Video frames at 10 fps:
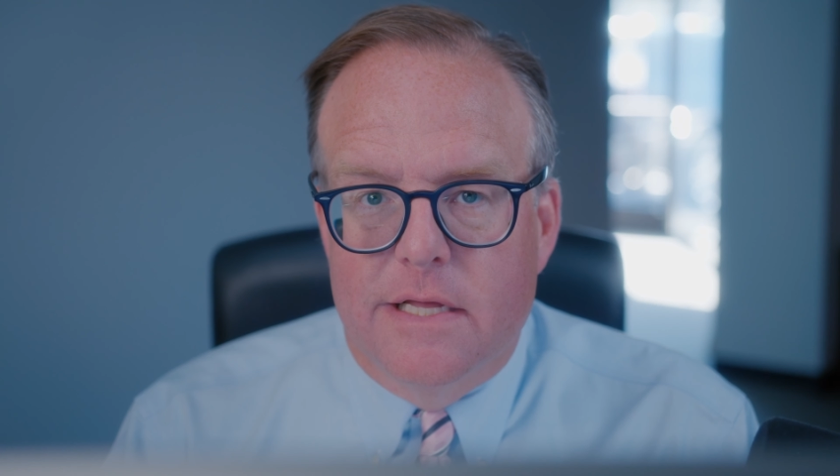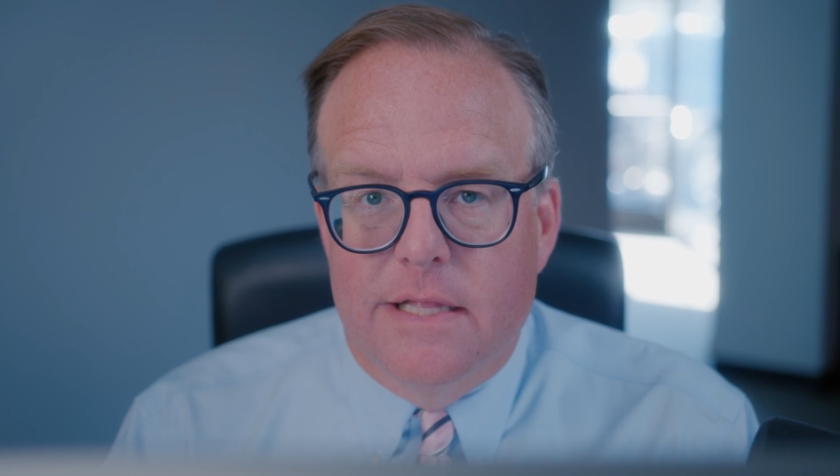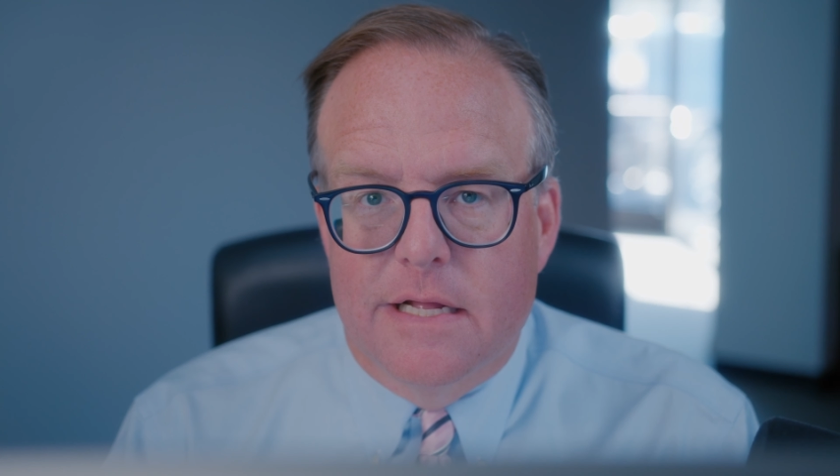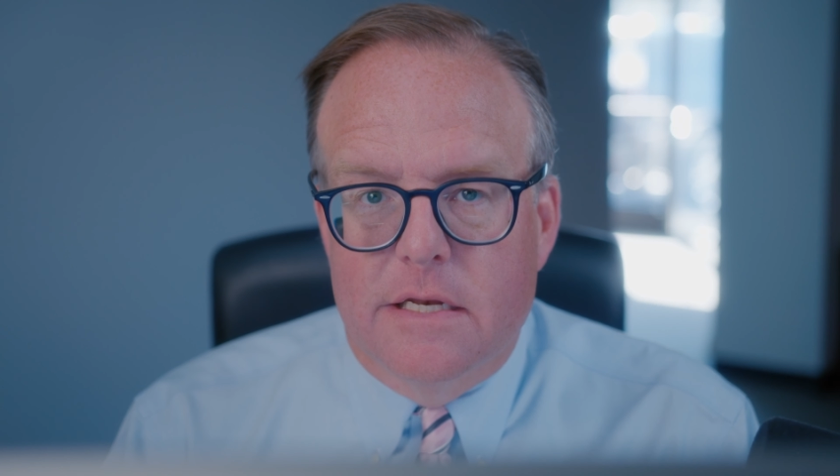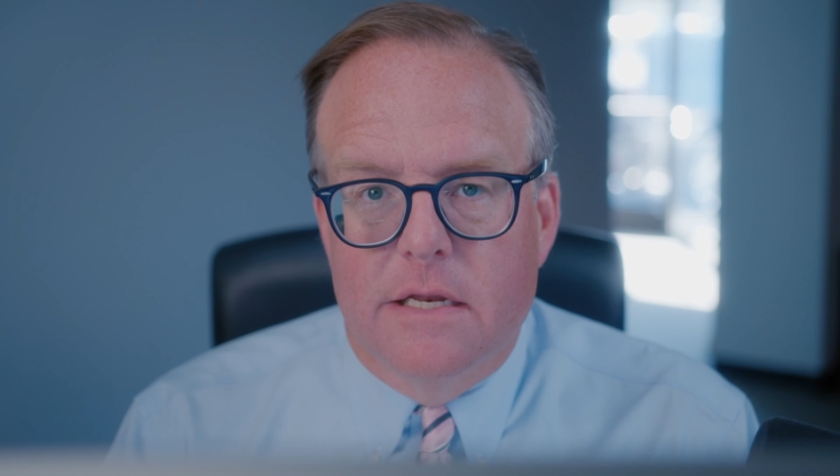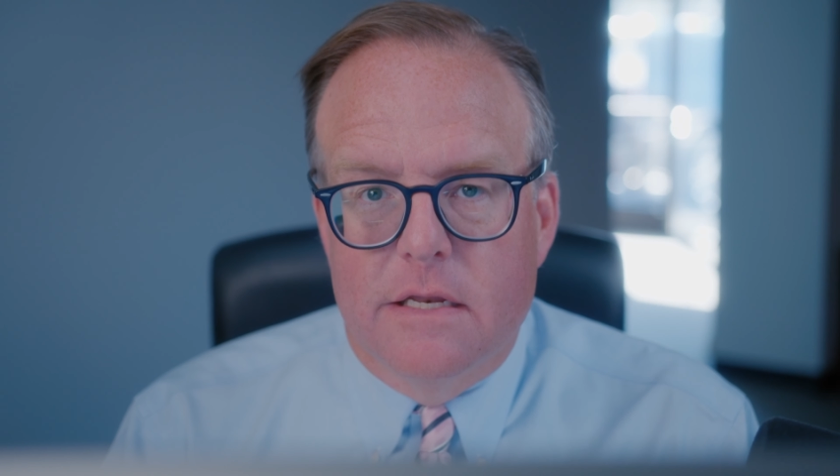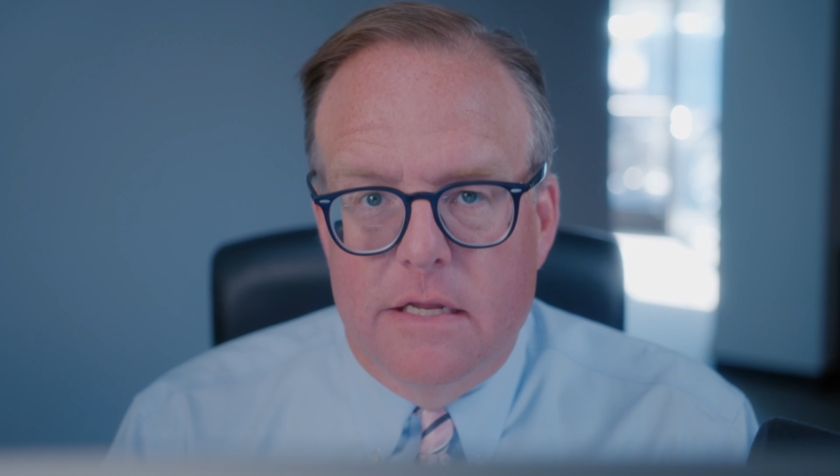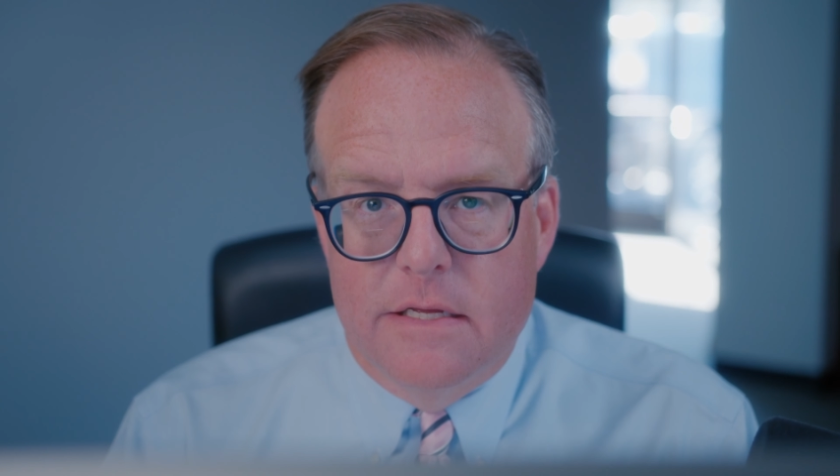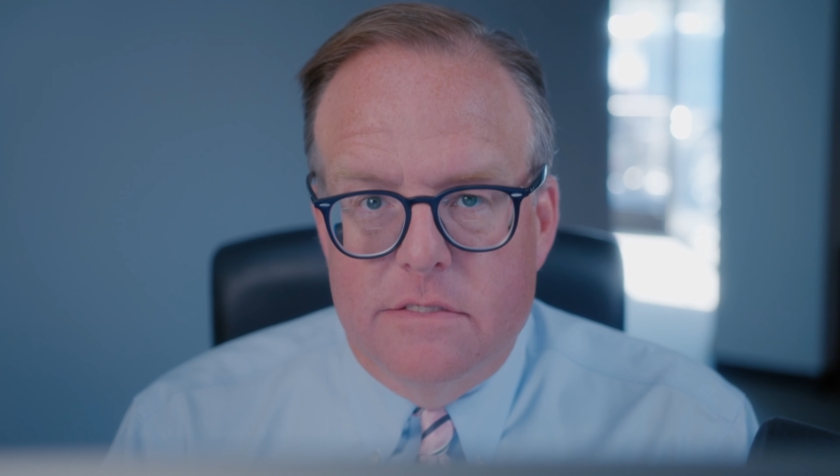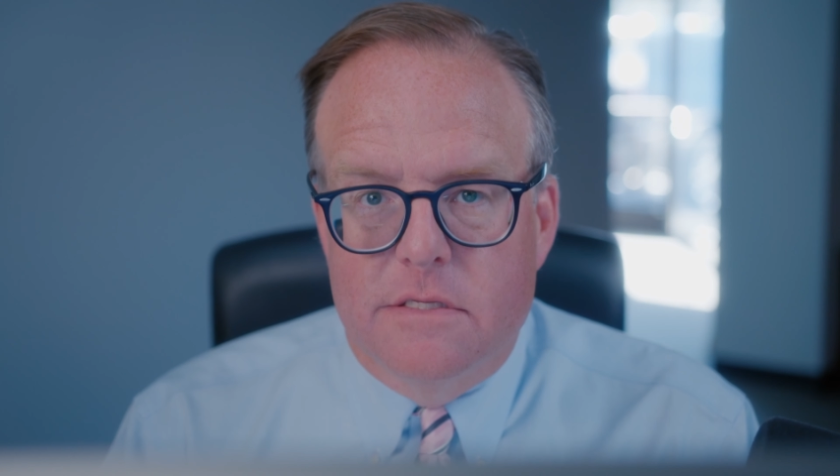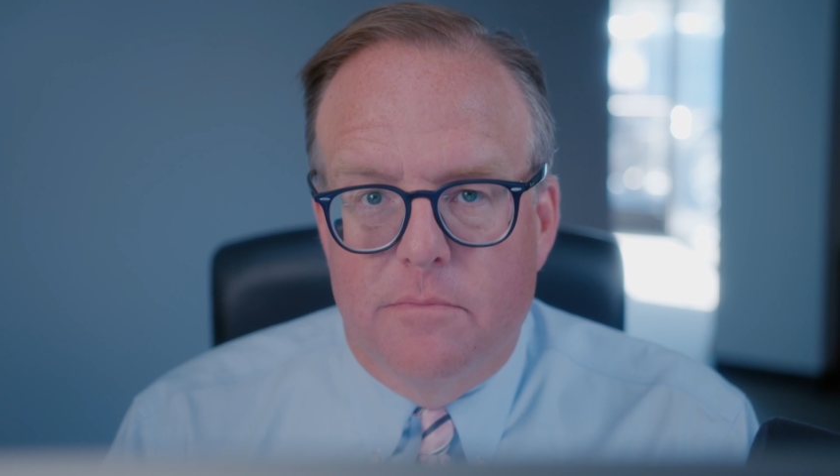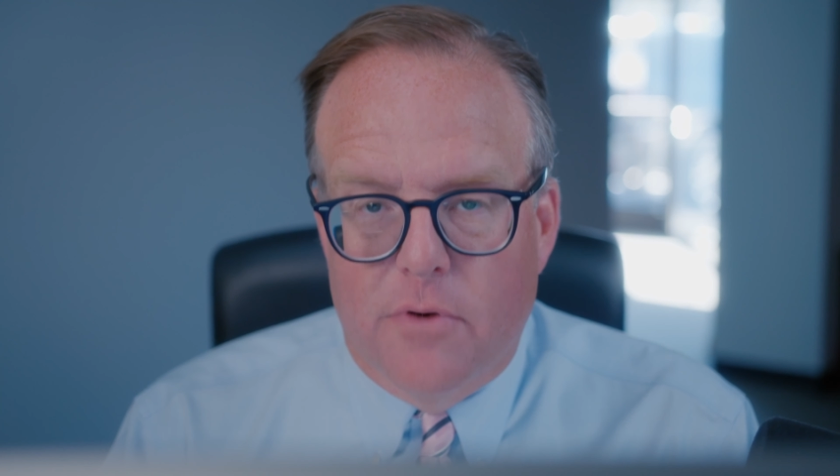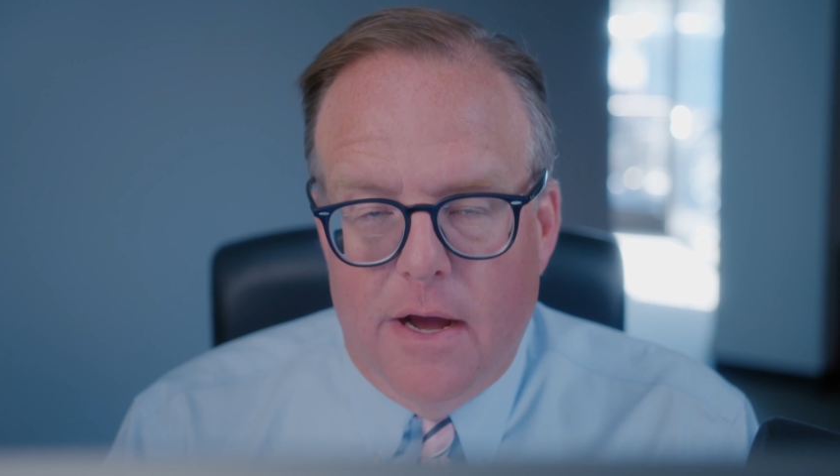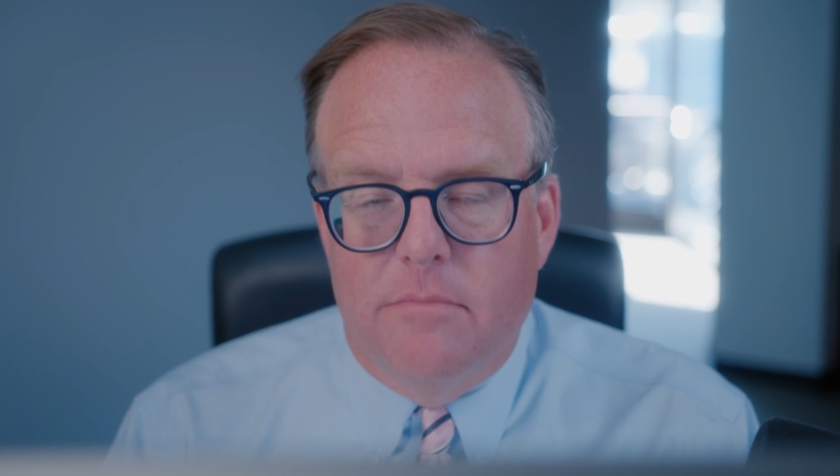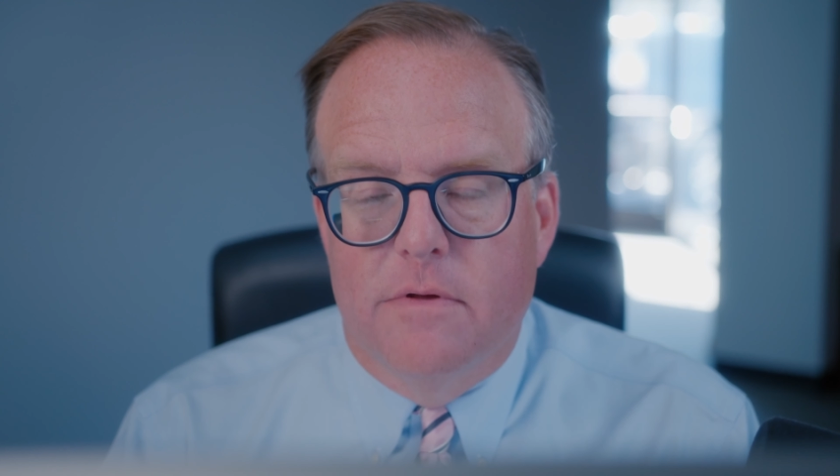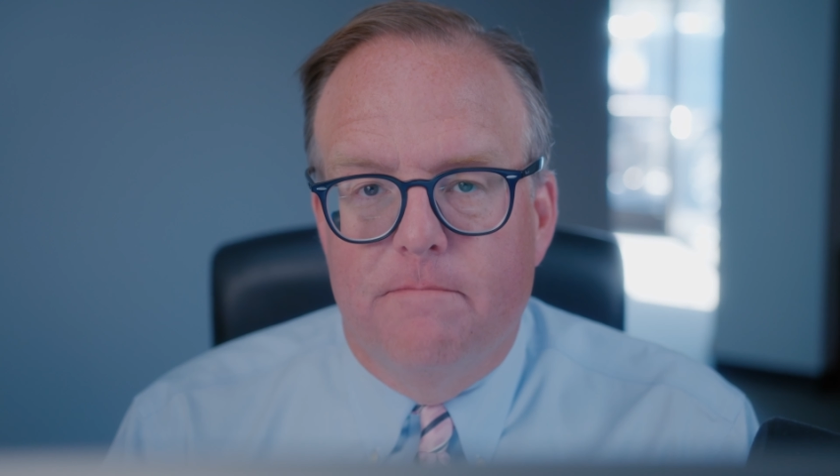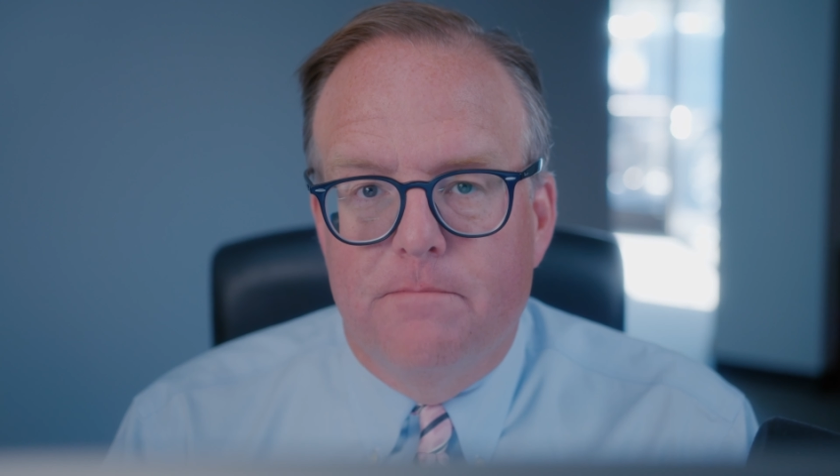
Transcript: And that is the problem.